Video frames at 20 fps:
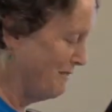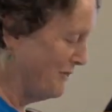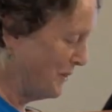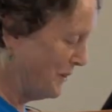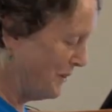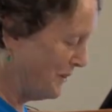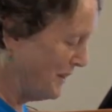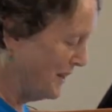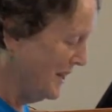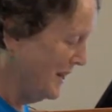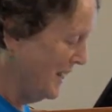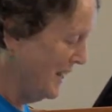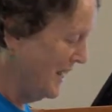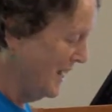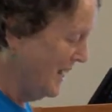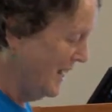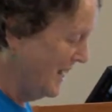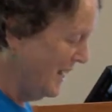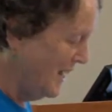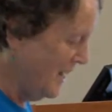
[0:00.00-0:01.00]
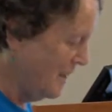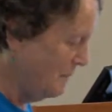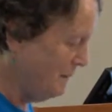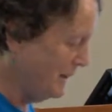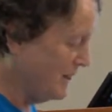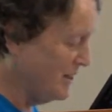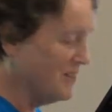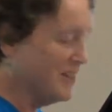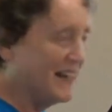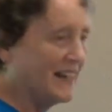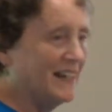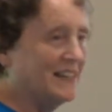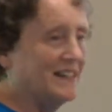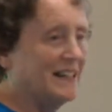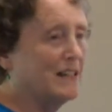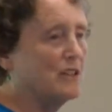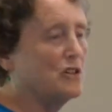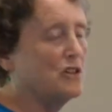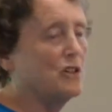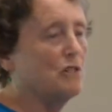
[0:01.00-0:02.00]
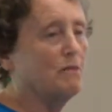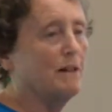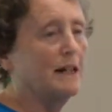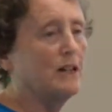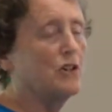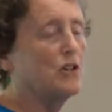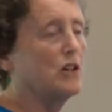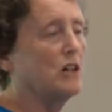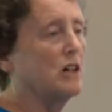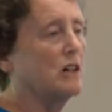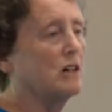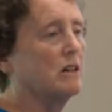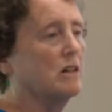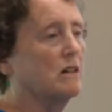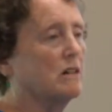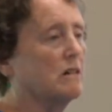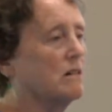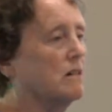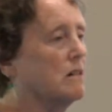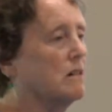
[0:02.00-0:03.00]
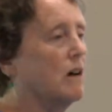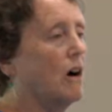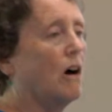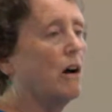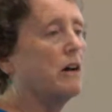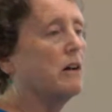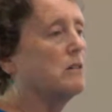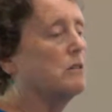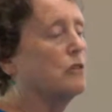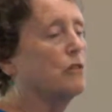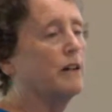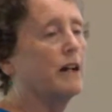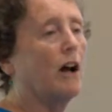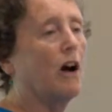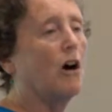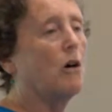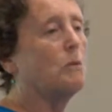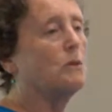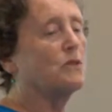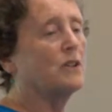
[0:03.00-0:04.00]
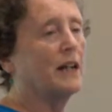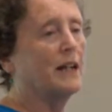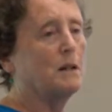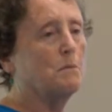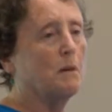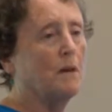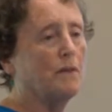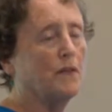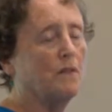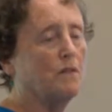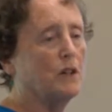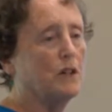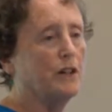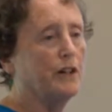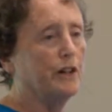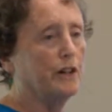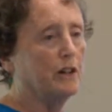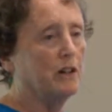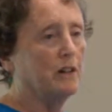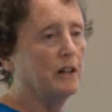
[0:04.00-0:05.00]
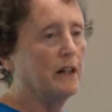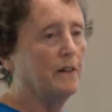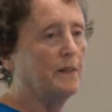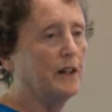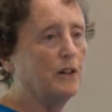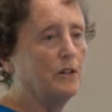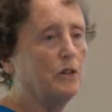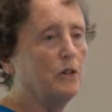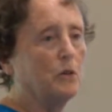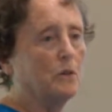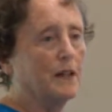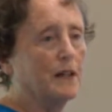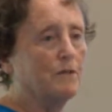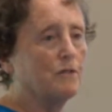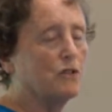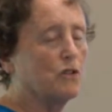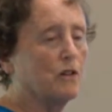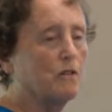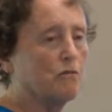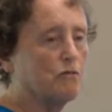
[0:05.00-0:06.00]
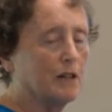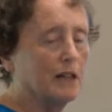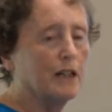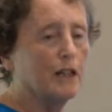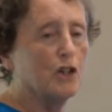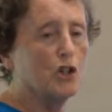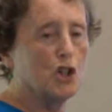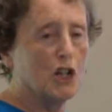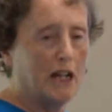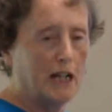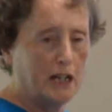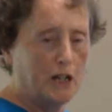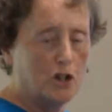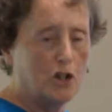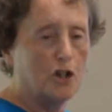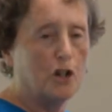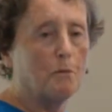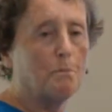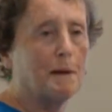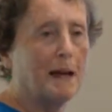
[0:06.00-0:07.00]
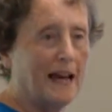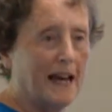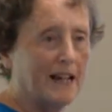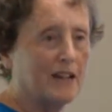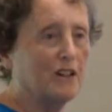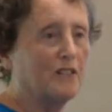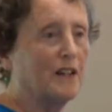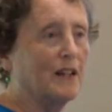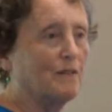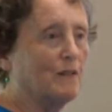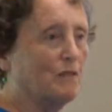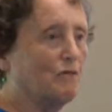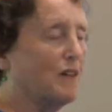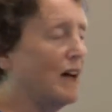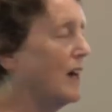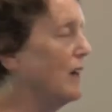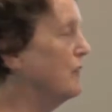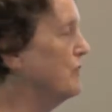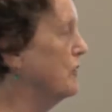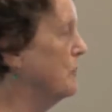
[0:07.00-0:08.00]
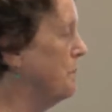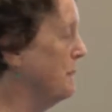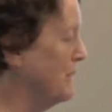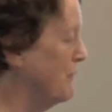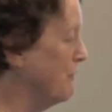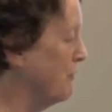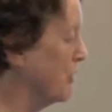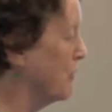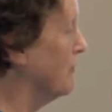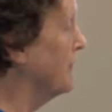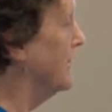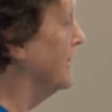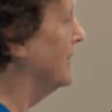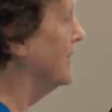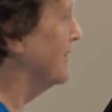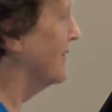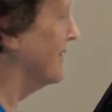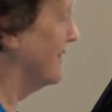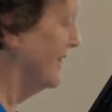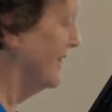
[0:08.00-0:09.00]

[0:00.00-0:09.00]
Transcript: forth um, because they can nest and raise young uh, during almost any month of the year, and they do. They've sort of really changed their pattern. They've evolved to be Floridians.